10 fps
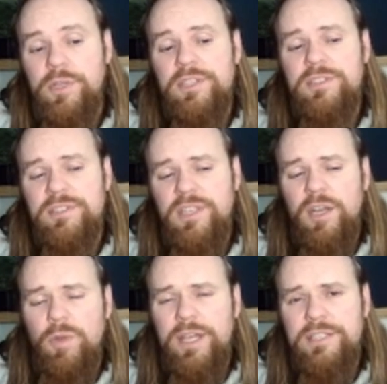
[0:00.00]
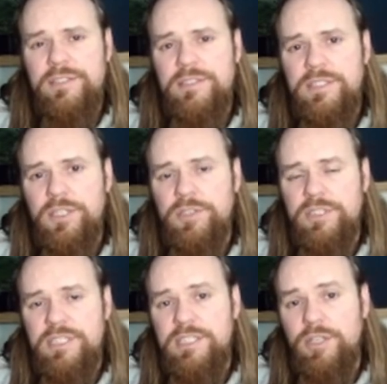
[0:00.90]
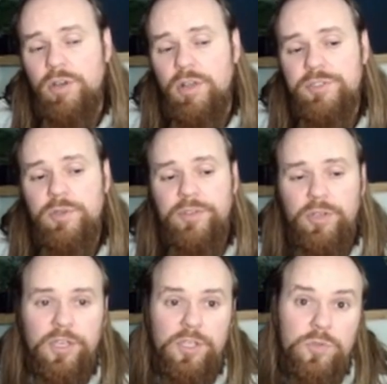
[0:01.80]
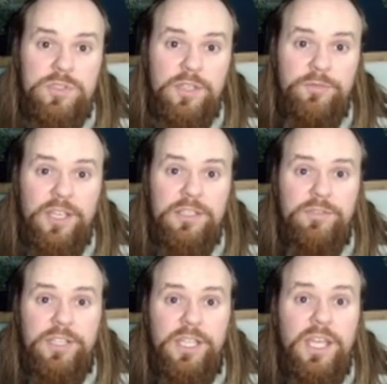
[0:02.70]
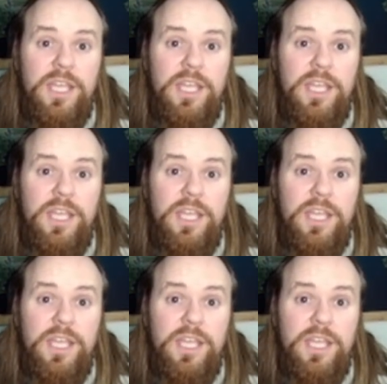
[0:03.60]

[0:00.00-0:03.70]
and this is kind of why it's in C tier also, if you're going to use it effectively,